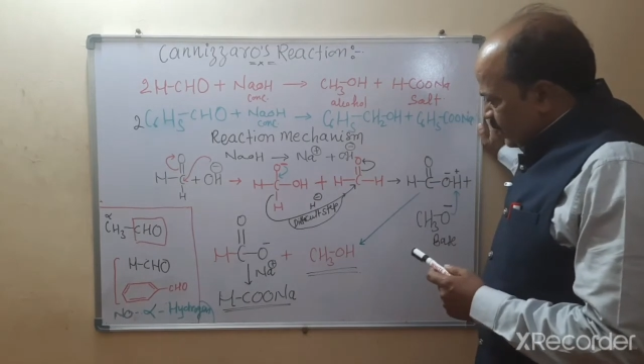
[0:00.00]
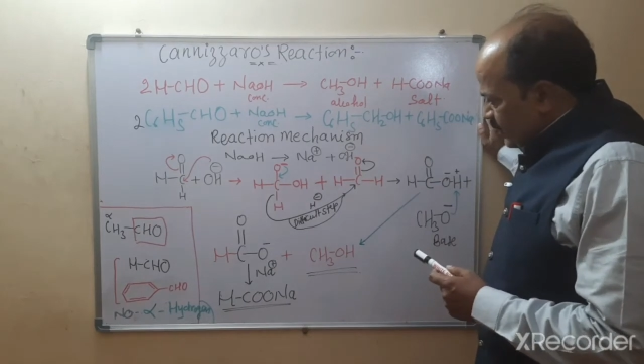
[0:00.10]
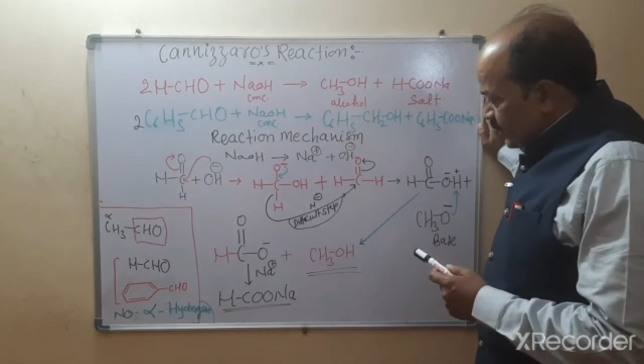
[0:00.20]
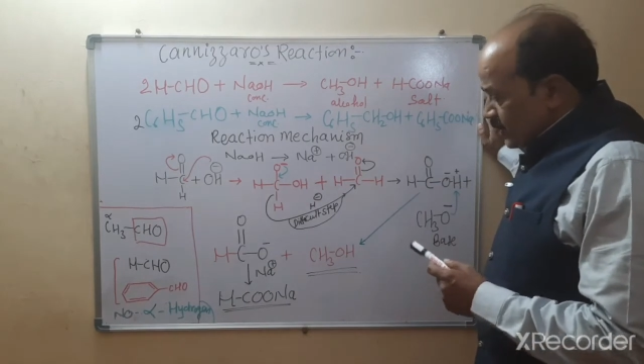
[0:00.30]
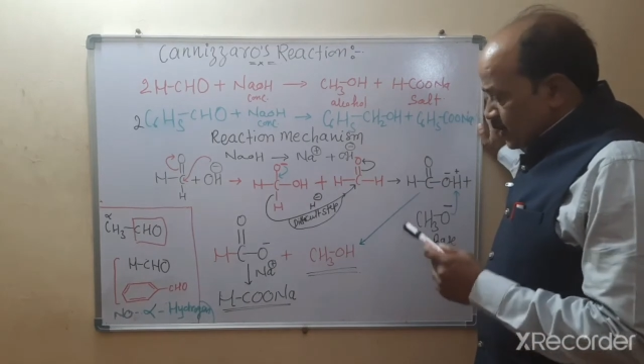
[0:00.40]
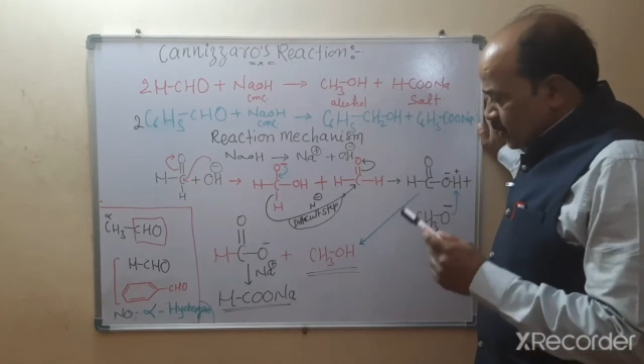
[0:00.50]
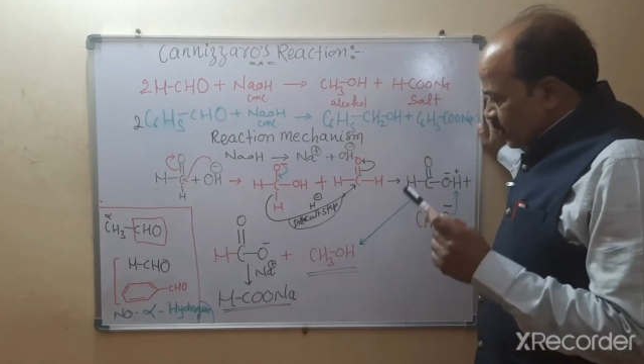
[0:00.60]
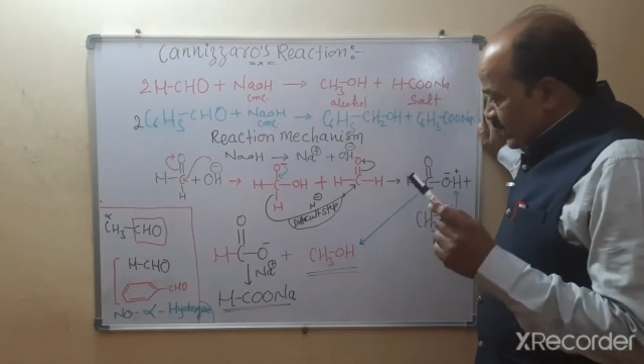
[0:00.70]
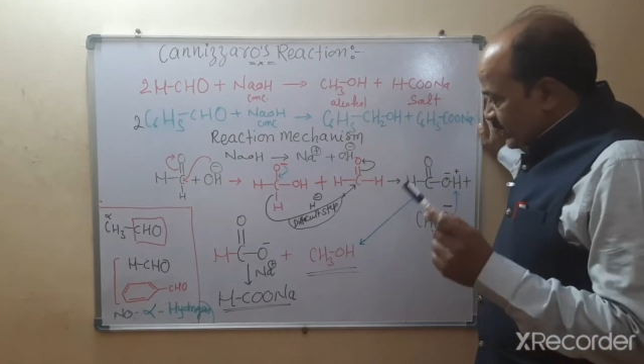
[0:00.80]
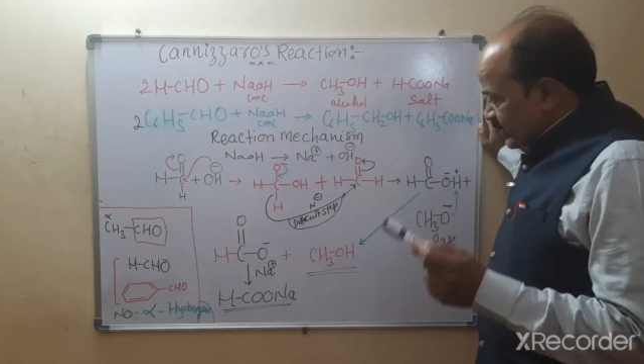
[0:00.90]
in
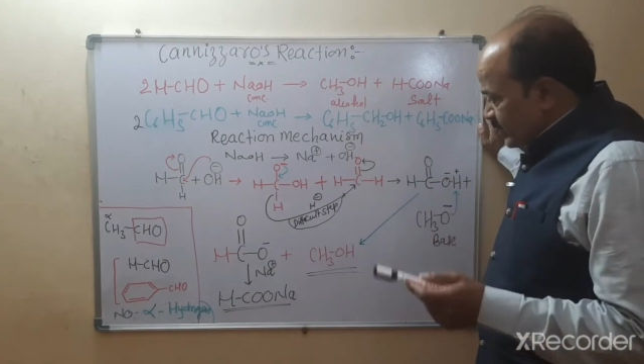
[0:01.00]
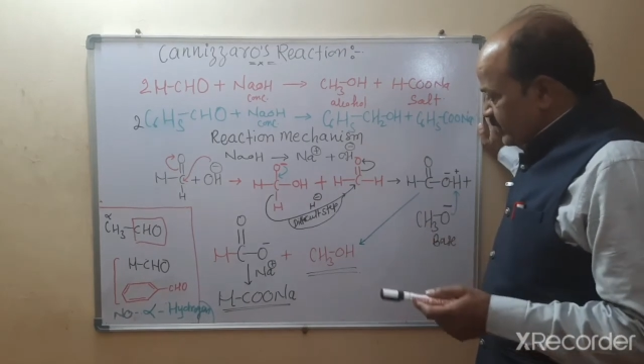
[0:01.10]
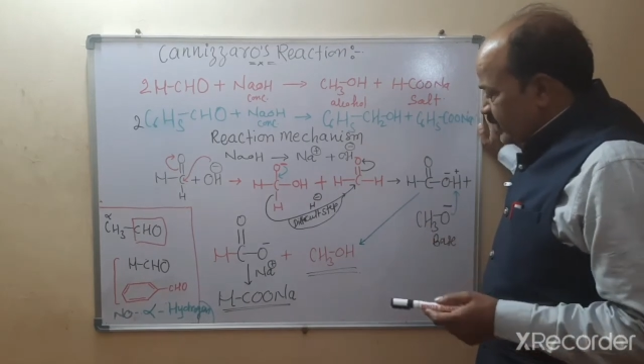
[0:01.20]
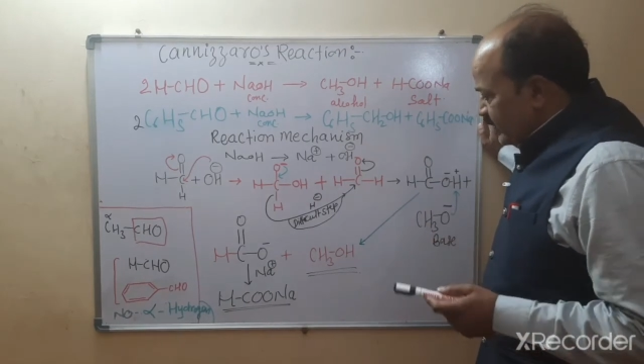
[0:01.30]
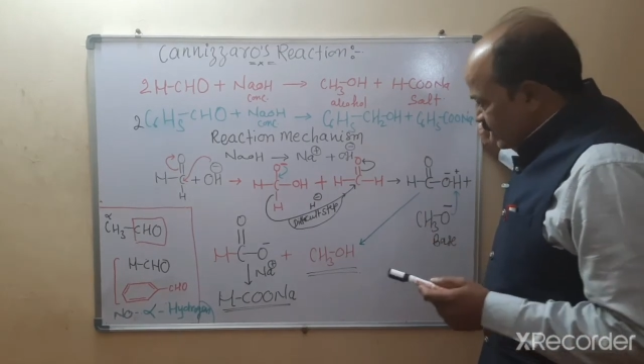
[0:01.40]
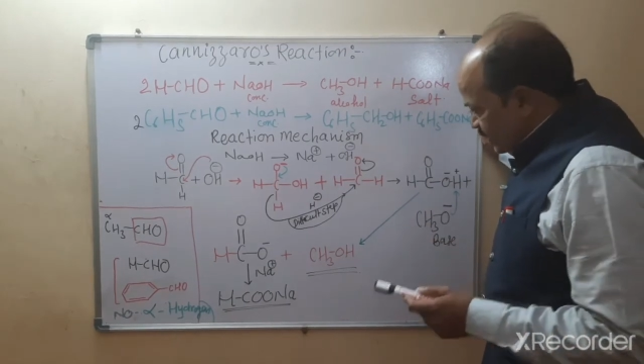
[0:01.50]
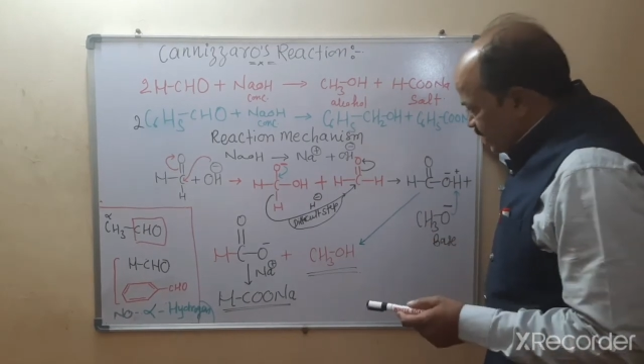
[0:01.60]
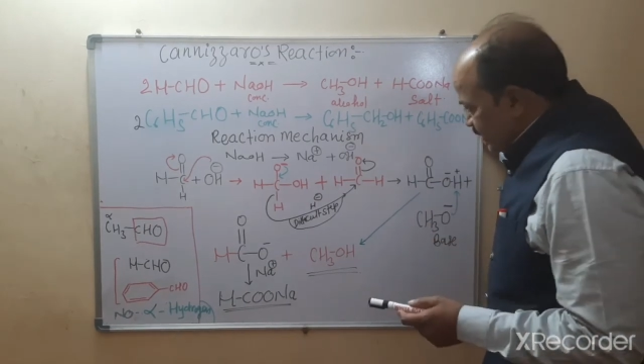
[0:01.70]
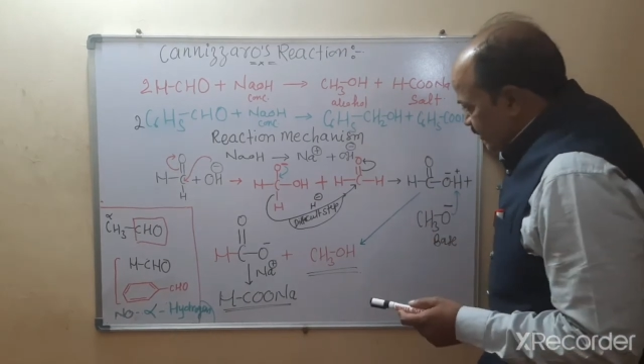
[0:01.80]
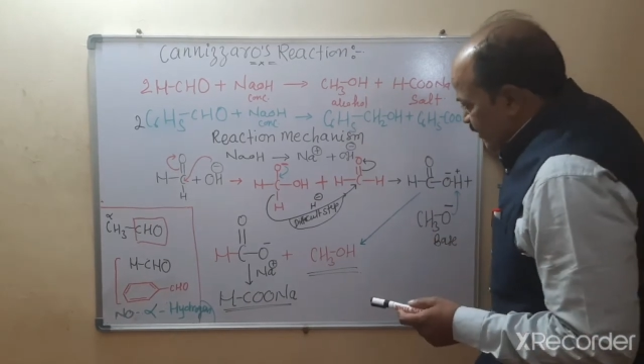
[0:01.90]
your assertion
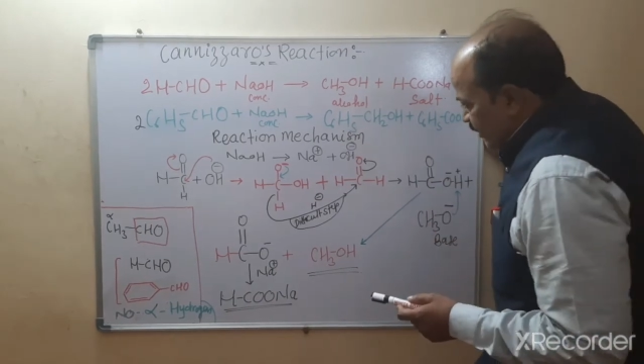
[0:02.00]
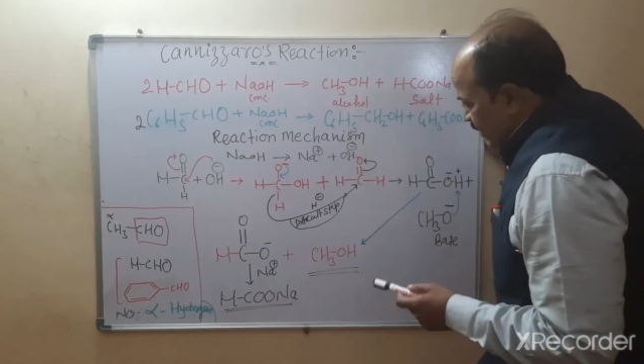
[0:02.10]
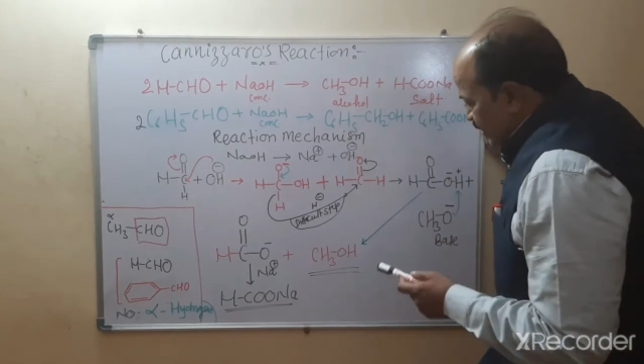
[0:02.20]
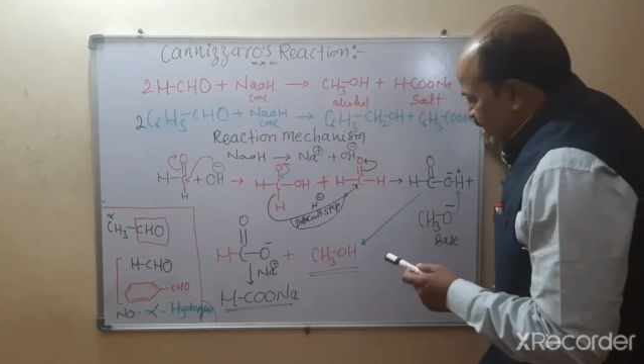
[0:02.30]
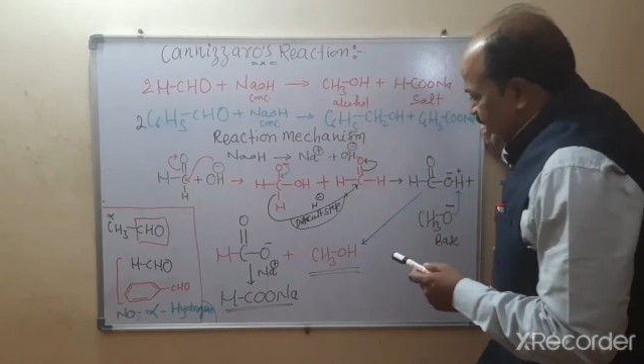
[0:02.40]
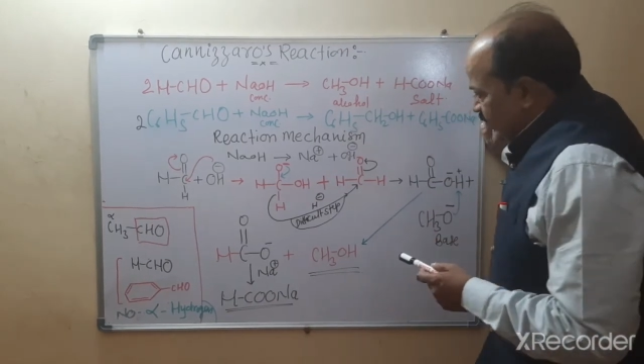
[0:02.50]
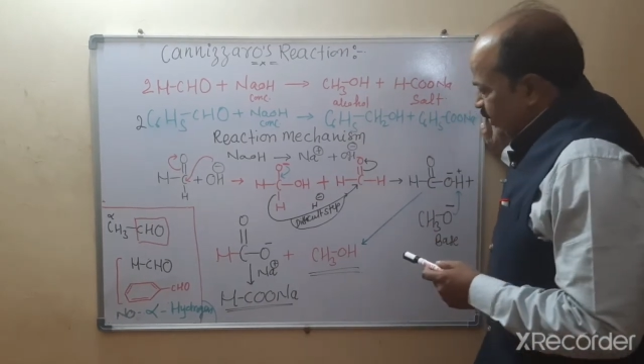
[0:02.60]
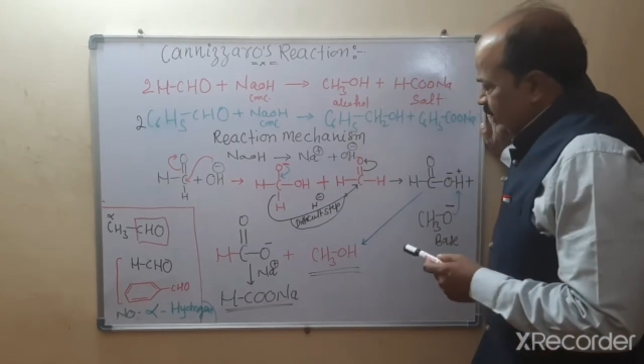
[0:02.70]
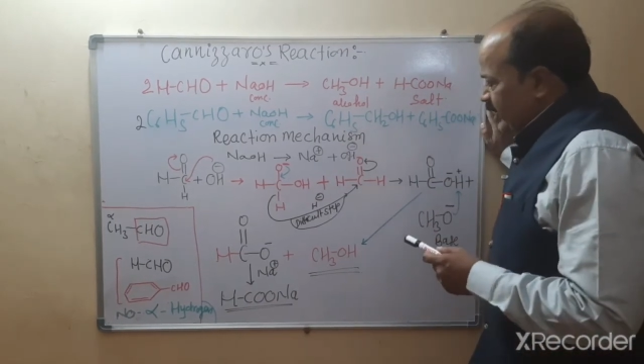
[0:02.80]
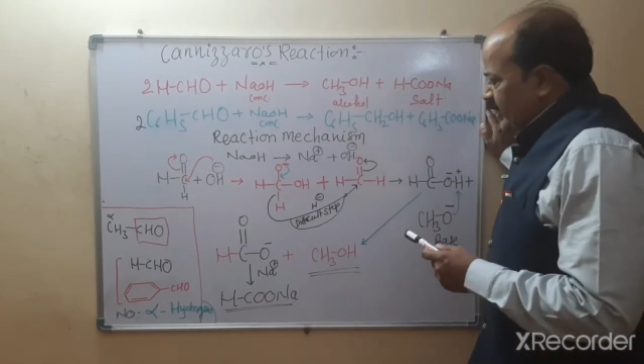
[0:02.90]
region that
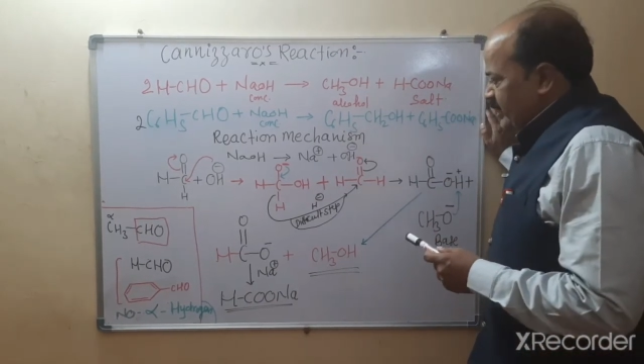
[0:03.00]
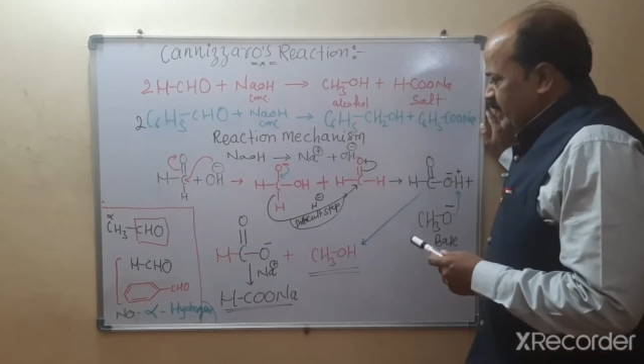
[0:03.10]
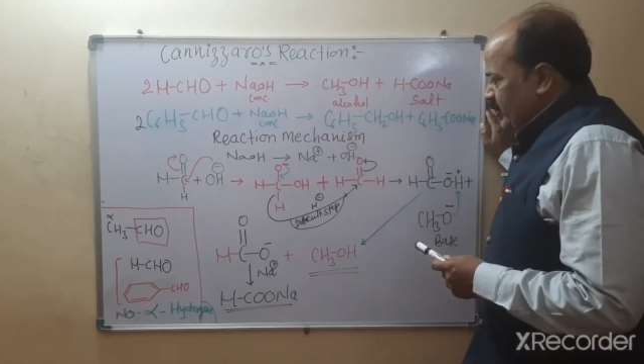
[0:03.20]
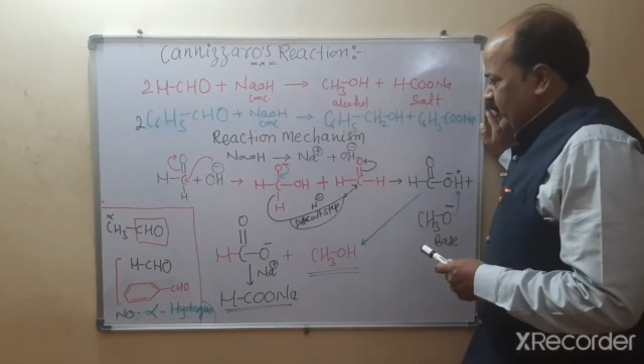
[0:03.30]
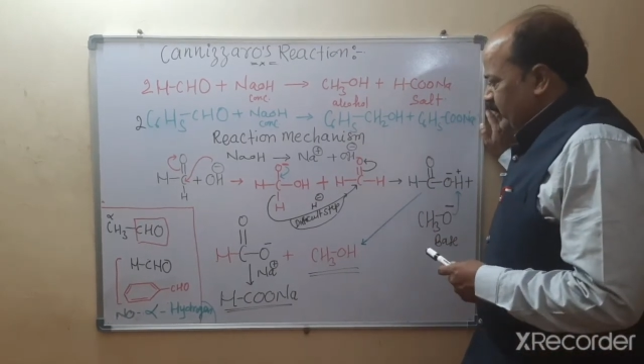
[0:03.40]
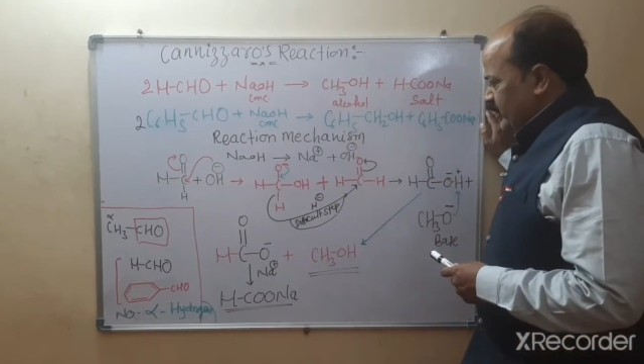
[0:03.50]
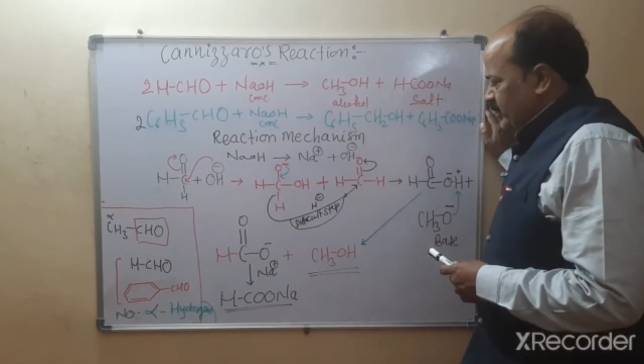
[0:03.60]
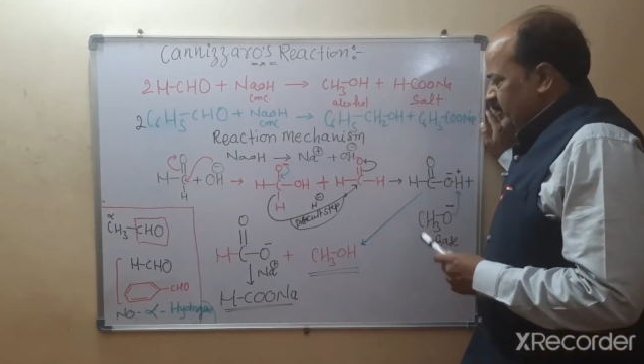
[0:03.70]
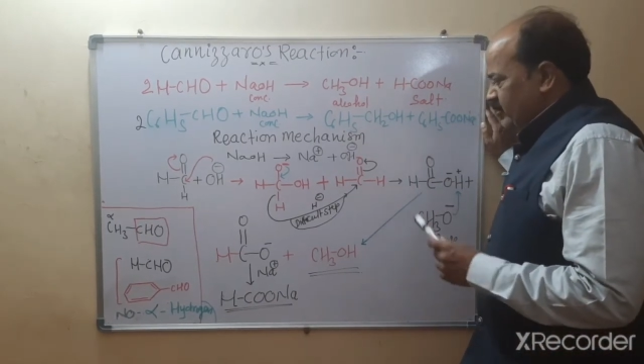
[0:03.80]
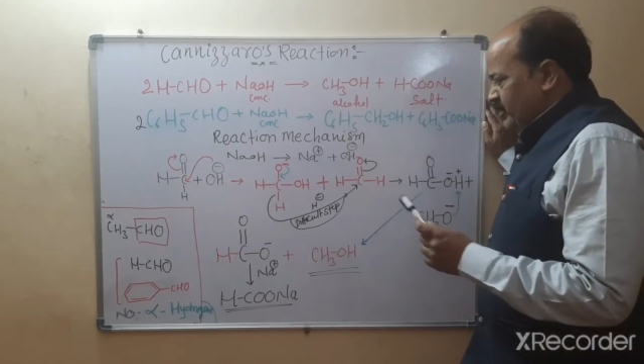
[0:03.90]
in Cannizzaro
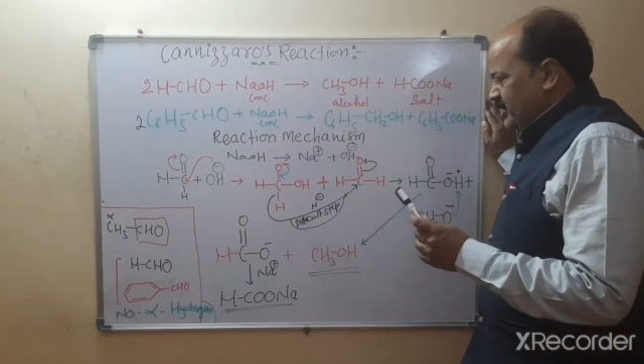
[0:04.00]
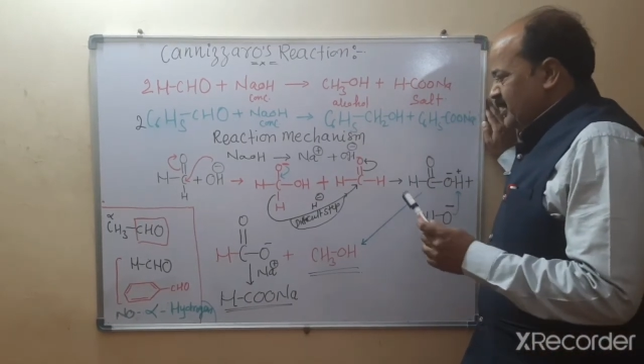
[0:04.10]
reaction which